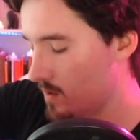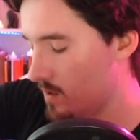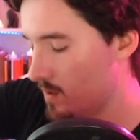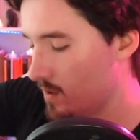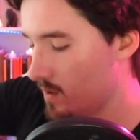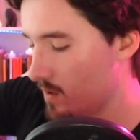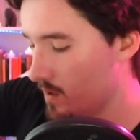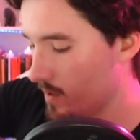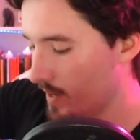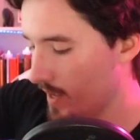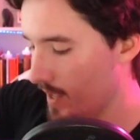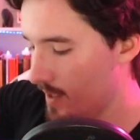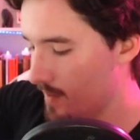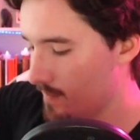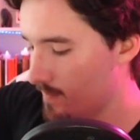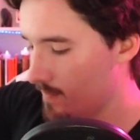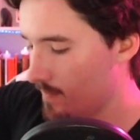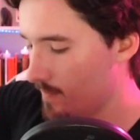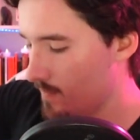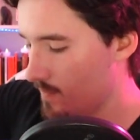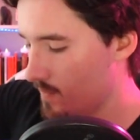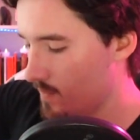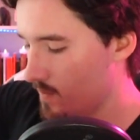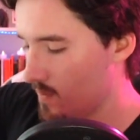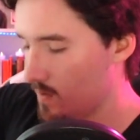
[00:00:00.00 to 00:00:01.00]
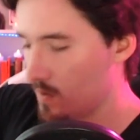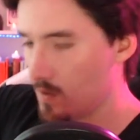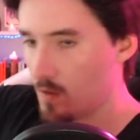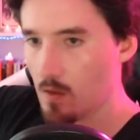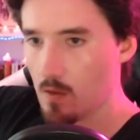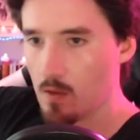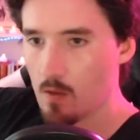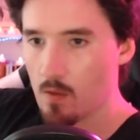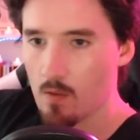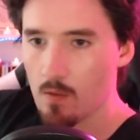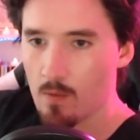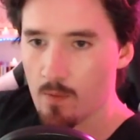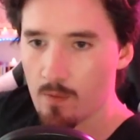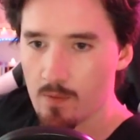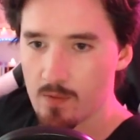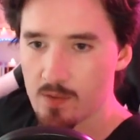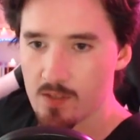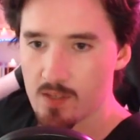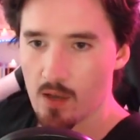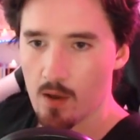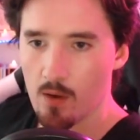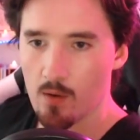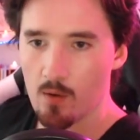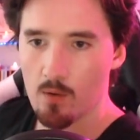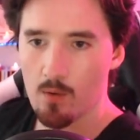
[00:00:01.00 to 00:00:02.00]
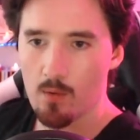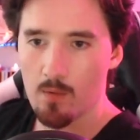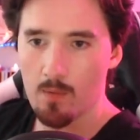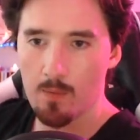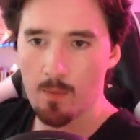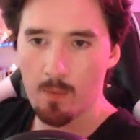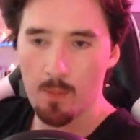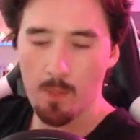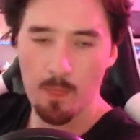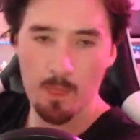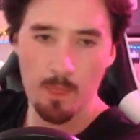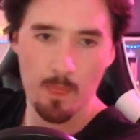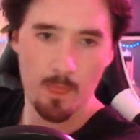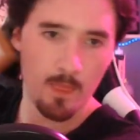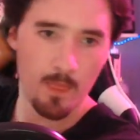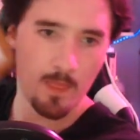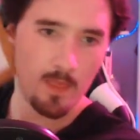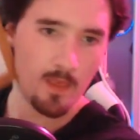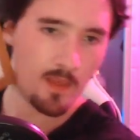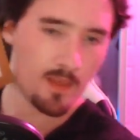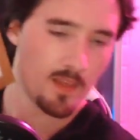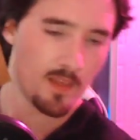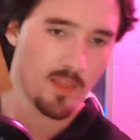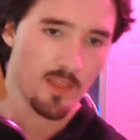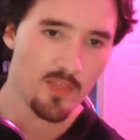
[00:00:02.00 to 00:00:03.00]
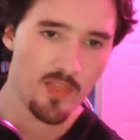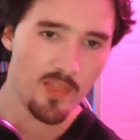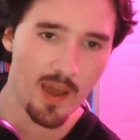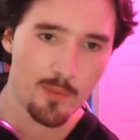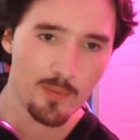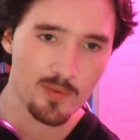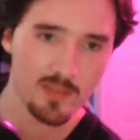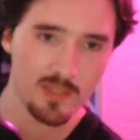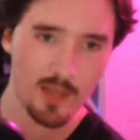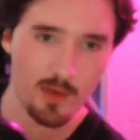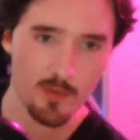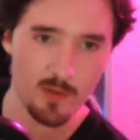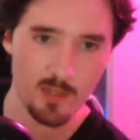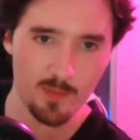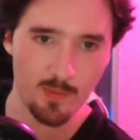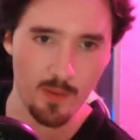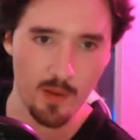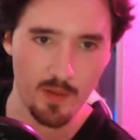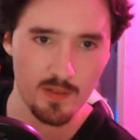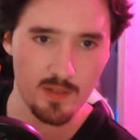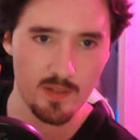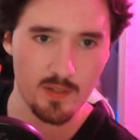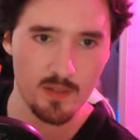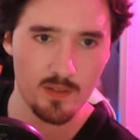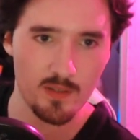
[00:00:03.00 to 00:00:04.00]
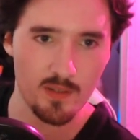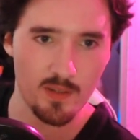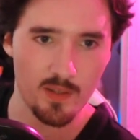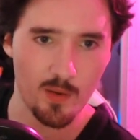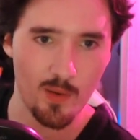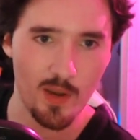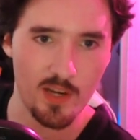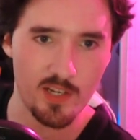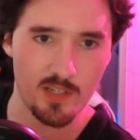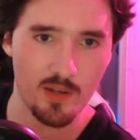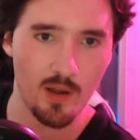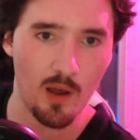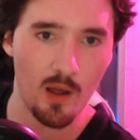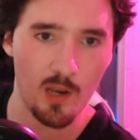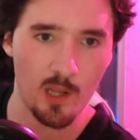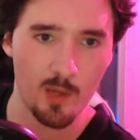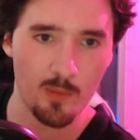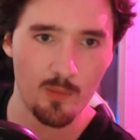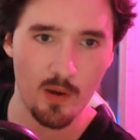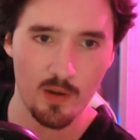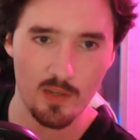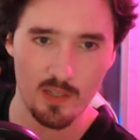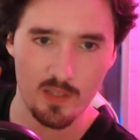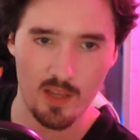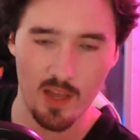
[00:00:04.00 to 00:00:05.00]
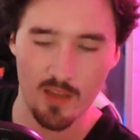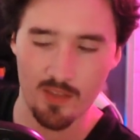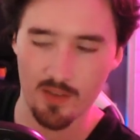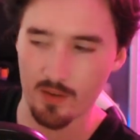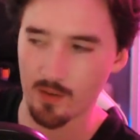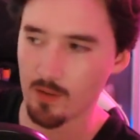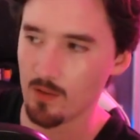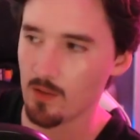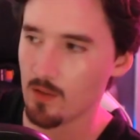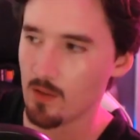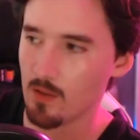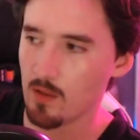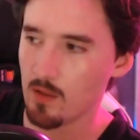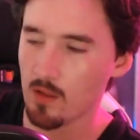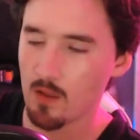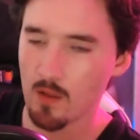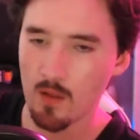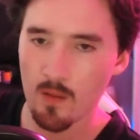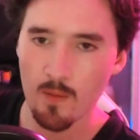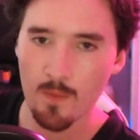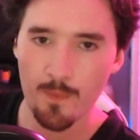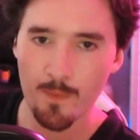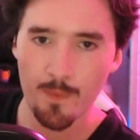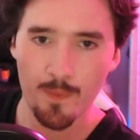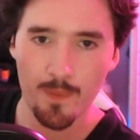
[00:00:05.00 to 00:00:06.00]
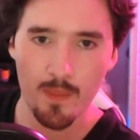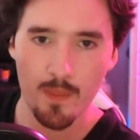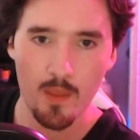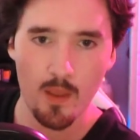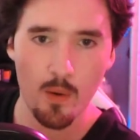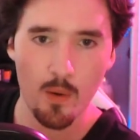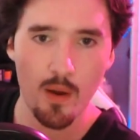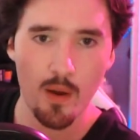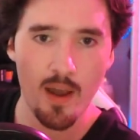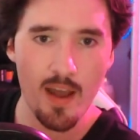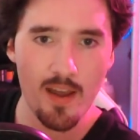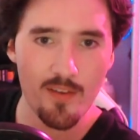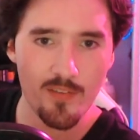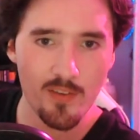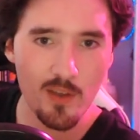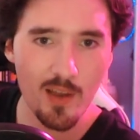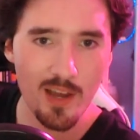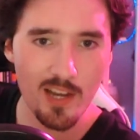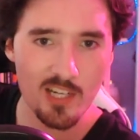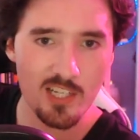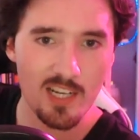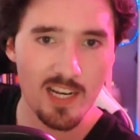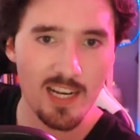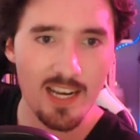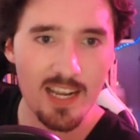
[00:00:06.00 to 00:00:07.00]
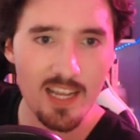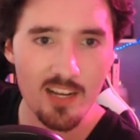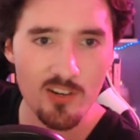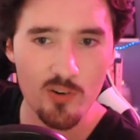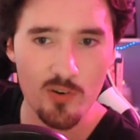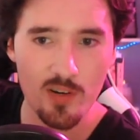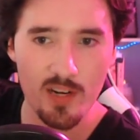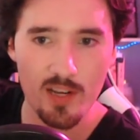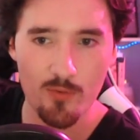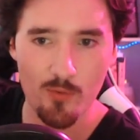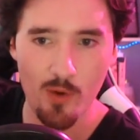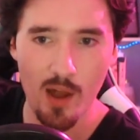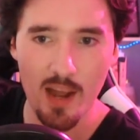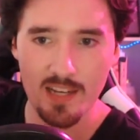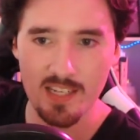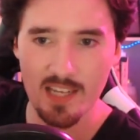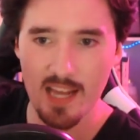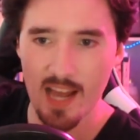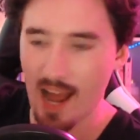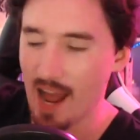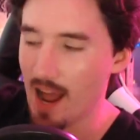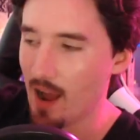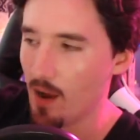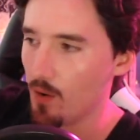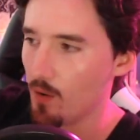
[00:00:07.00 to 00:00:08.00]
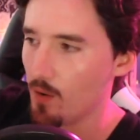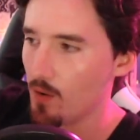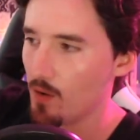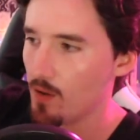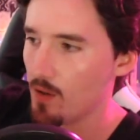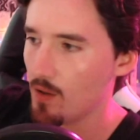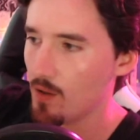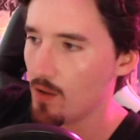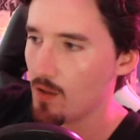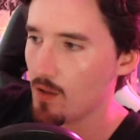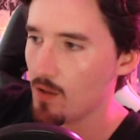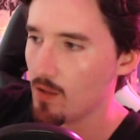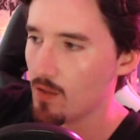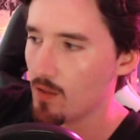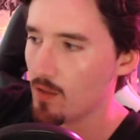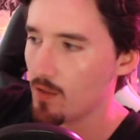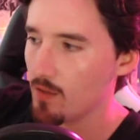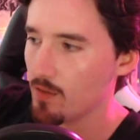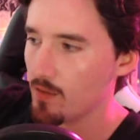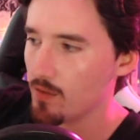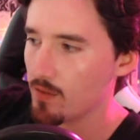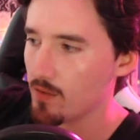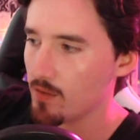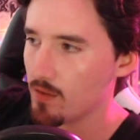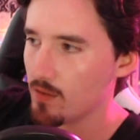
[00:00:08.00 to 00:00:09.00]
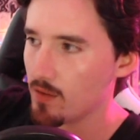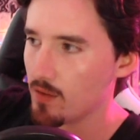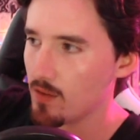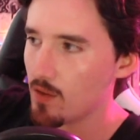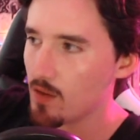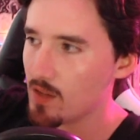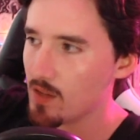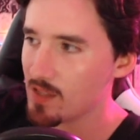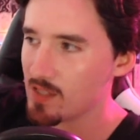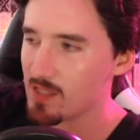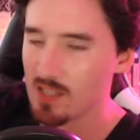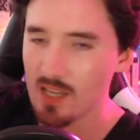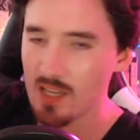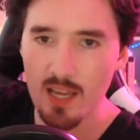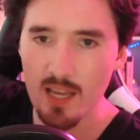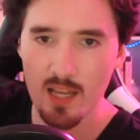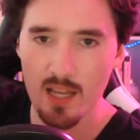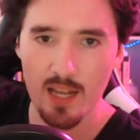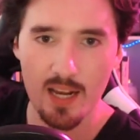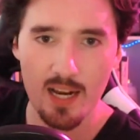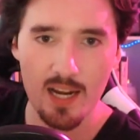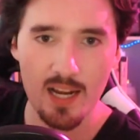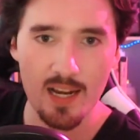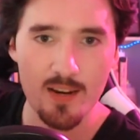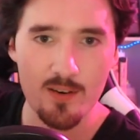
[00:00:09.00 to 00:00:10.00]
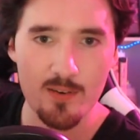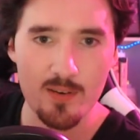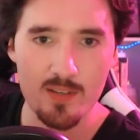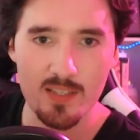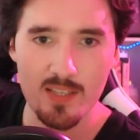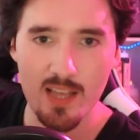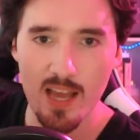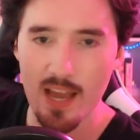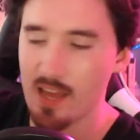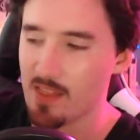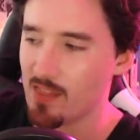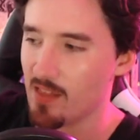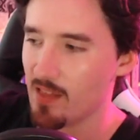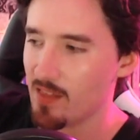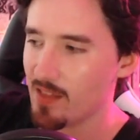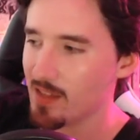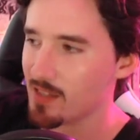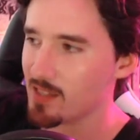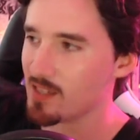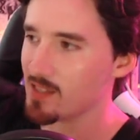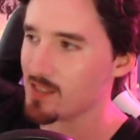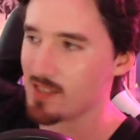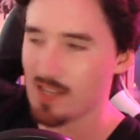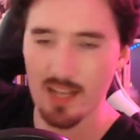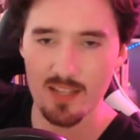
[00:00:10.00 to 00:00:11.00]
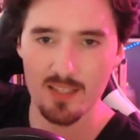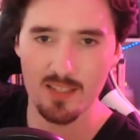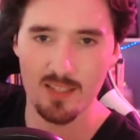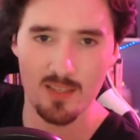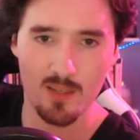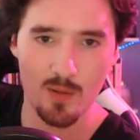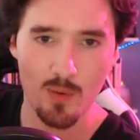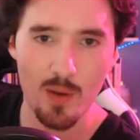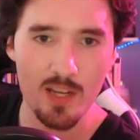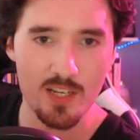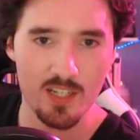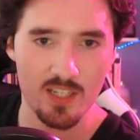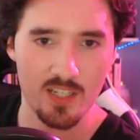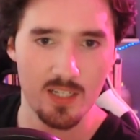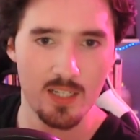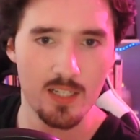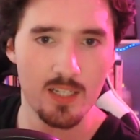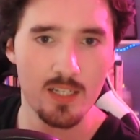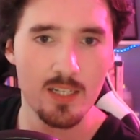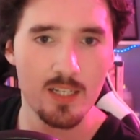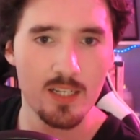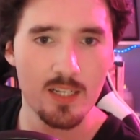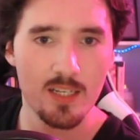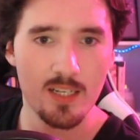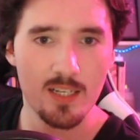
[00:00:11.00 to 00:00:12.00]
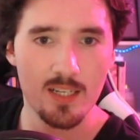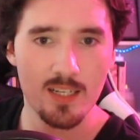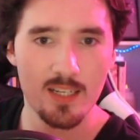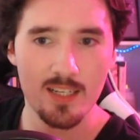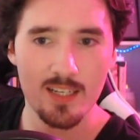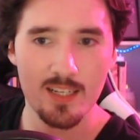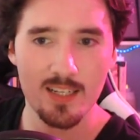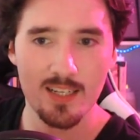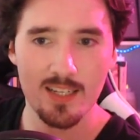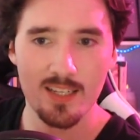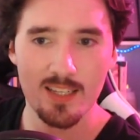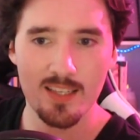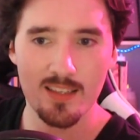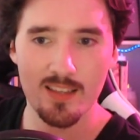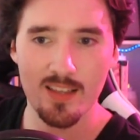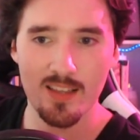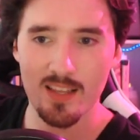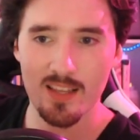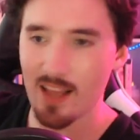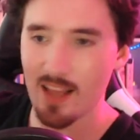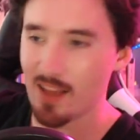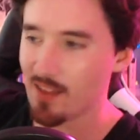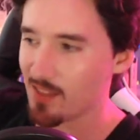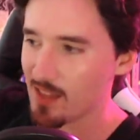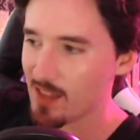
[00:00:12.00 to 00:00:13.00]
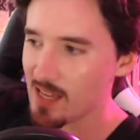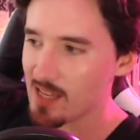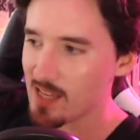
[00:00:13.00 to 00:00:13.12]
Okay? So that was their response to the question, are loot boxes ethical? Now, if you actually literally write it out, you can see, like, clear as day, that it doesn't answer the question. That, like, these